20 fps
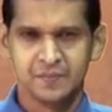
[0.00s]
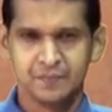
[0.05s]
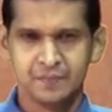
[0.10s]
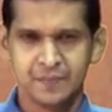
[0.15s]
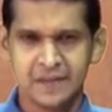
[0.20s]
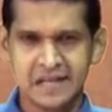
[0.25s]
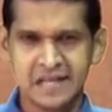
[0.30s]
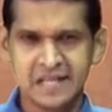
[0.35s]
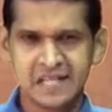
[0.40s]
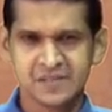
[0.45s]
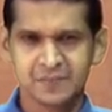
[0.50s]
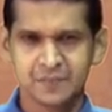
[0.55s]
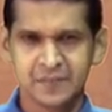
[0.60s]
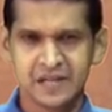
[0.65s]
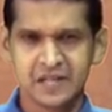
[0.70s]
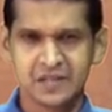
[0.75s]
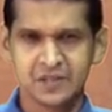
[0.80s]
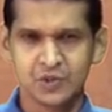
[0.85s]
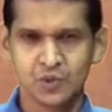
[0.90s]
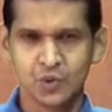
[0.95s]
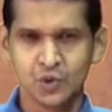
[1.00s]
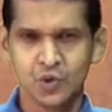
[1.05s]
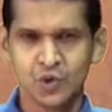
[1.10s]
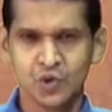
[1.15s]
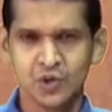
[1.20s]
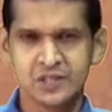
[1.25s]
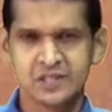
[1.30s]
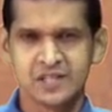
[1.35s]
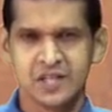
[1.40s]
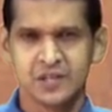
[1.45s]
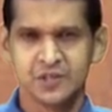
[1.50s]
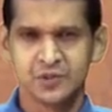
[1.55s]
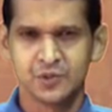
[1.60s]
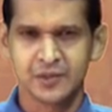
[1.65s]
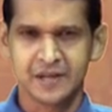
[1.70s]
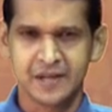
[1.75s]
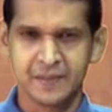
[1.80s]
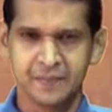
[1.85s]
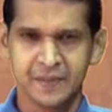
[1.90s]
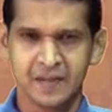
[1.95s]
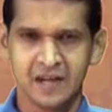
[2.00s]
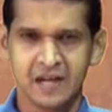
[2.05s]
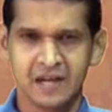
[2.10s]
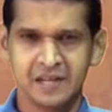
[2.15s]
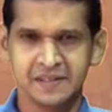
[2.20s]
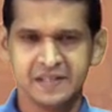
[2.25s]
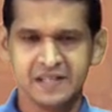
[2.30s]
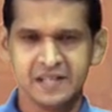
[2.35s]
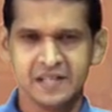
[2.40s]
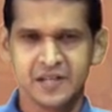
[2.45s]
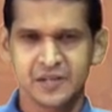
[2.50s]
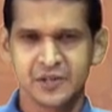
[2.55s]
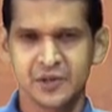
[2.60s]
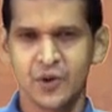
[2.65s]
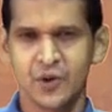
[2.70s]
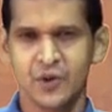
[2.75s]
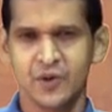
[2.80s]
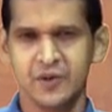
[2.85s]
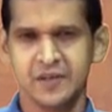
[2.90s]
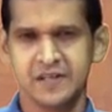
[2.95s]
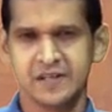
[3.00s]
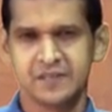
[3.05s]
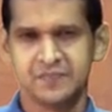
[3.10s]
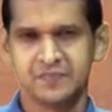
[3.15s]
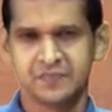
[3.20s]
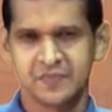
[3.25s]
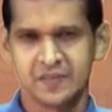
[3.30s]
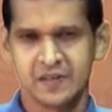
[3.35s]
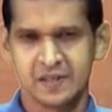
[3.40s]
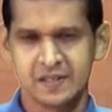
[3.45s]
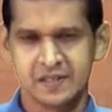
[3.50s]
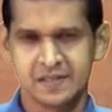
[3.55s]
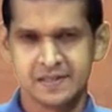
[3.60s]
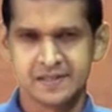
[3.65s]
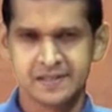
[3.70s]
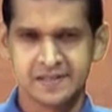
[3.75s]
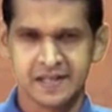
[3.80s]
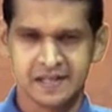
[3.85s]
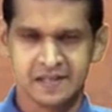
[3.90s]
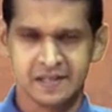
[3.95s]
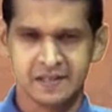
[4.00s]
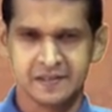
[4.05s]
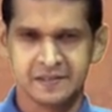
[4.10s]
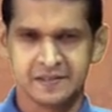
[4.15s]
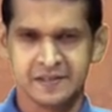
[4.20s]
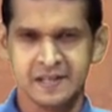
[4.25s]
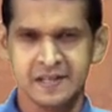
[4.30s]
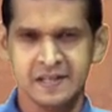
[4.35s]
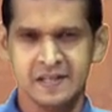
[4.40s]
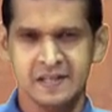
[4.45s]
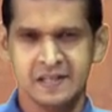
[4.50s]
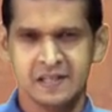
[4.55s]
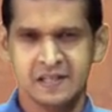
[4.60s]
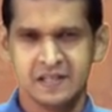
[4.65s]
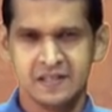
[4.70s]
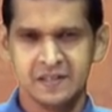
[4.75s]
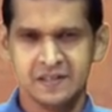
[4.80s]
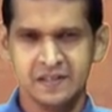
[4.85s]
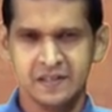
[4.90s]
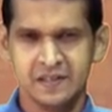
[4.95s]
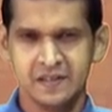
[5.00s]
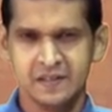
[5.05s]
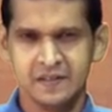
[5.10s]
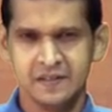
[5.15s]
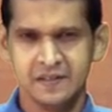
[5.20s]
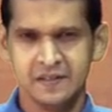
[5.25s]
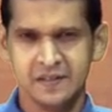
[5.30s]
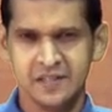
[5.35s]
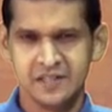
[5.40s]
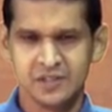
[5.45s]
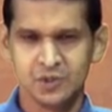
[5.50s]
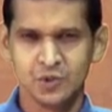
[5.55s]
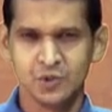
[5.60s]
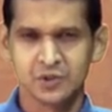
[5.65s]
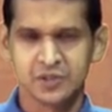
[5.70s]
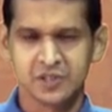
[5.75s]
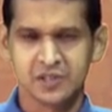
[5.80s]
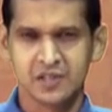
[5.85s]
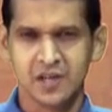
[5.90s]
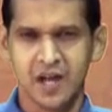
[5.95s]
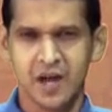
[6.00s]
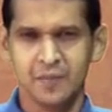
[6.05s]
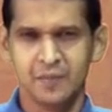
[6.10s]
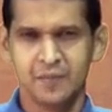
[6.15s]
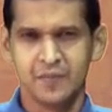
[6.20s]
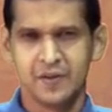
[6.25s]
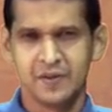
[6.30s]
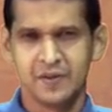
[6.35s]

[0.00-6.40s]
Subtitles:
Please bring tools to repair the road. Secretary, the youth club.